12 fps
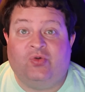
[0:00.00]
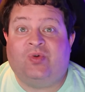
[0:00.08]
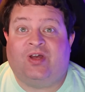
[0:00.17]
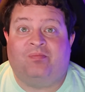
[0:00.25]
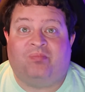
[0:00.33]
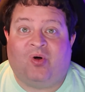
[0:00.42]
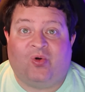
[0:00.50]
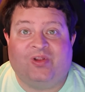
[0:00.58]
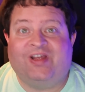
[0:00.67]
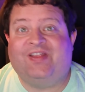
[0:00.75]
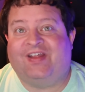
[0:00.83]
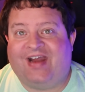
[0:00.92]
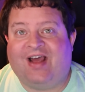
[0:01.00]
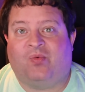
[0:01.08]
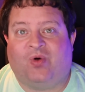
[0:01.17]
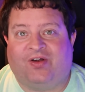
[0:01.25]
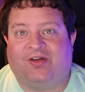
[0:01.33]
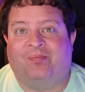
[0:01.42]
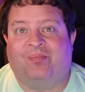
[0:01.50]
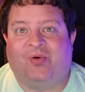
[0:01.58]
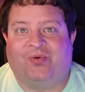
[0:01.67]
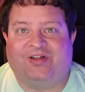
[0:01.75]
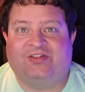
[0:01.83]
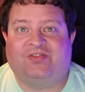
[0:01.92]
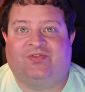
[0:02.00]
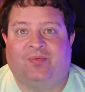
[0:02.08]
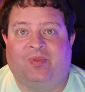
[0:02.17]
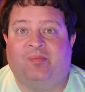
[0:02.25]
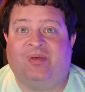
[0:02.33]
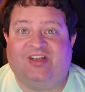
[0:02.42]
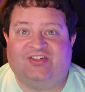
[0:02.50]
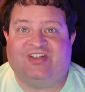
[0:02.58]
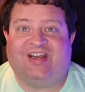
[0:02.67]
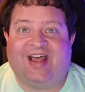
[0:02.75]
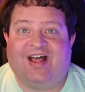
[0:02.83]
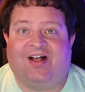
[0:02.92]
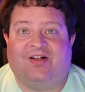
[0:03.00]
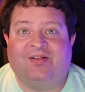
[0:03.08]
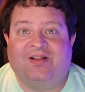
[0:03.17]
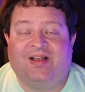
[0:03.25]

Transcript: can pull in the network components from the B C L,